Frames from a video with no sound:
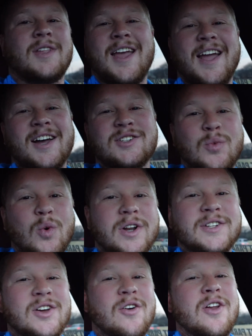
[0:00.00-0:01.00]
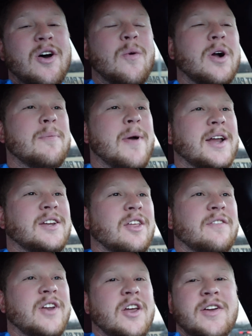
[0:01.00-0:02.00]
Hey guys, what is going on? Welcome back to
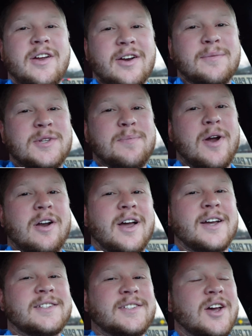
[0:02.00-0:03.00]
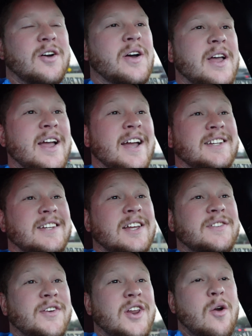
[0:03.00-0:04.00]
another video here at Empty Paradise. So in
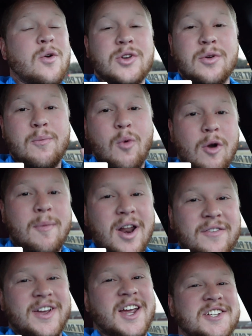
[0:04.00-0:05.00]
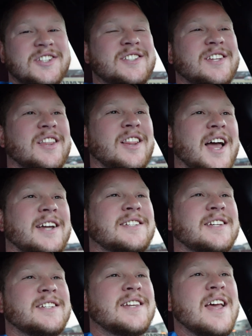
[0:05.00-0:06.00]
today's video, we're doing more modifications to the
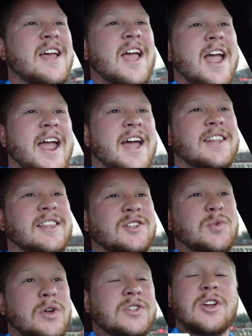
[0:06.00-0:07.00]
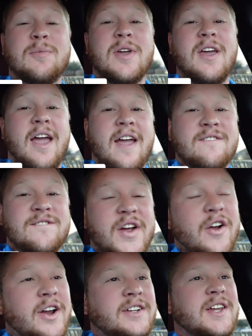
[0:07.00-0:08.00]
Lexus, and this one's going to be a
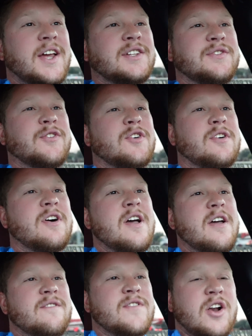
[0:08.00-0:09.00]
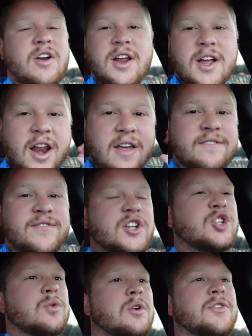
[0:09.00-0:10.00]
very tasteful, very kind of
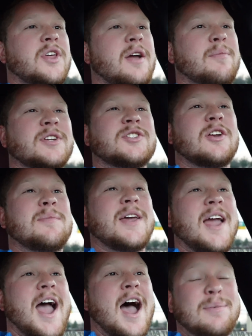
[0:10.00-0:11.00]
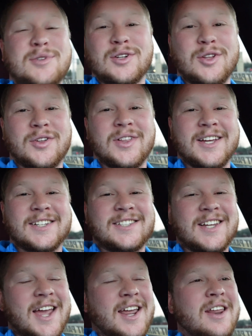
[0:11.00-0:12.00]
visual thing, but it's going to be absolutely
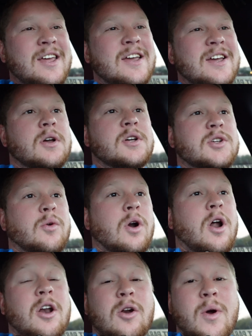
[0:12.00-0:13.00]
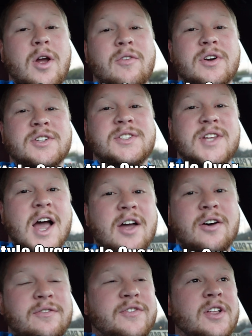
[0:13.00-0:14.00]
insane. So we're on our way over to
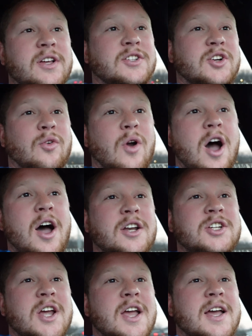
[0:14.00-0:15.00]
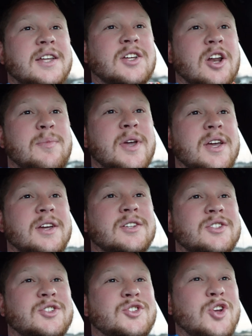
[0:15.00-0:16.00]
Style Feelings Garage. It's going to be
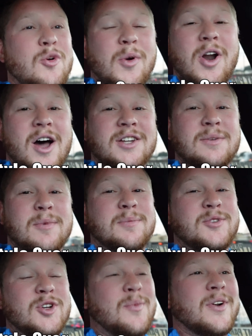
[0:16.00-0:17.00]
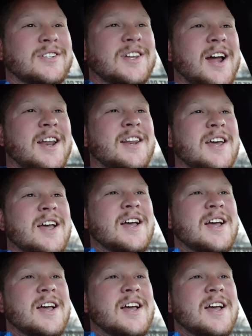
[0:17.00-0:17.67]
super awesome. I'm super excited.